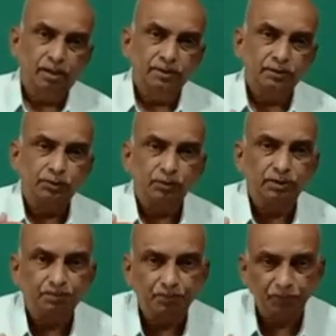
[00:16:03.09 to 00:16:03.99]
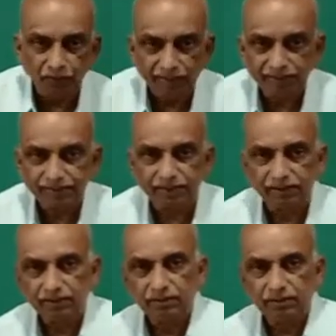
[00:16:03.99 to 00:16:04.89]
So the proteins
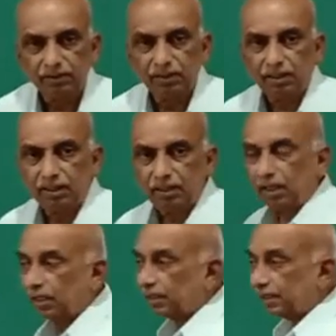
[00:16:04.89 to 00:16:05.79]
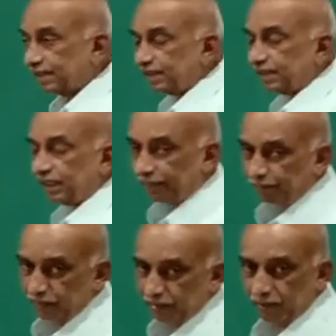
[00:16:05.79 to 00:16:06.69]
are necessary
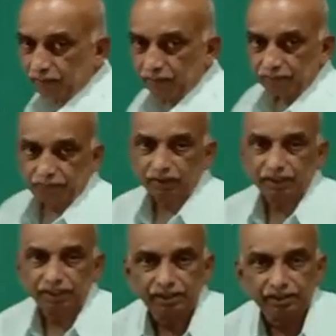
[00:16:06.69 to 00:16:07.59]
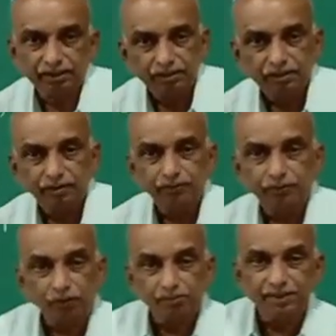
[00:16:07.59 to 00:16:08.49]
for the
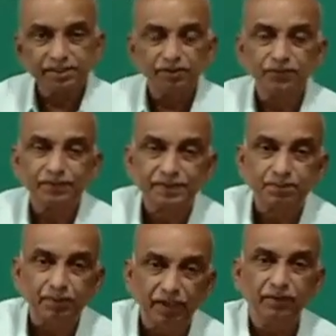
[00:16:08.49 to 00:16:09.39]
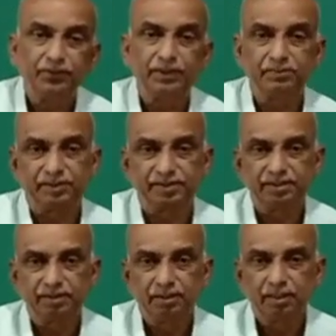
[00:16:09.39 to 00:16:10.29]
formation of the spindle fibers
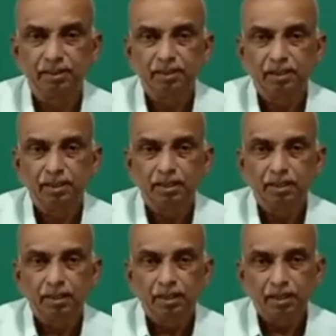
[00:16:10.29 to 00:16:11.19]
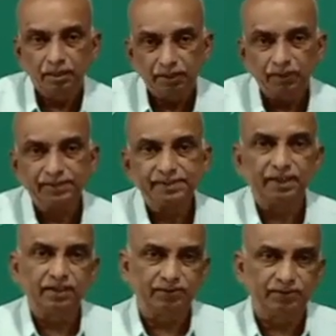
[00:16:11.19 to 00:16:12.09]
during cell
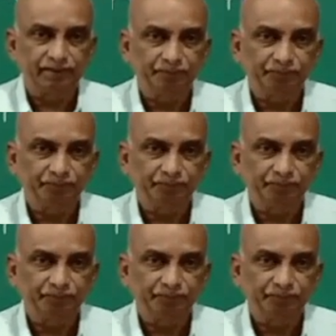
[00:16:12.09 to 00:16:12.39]
division.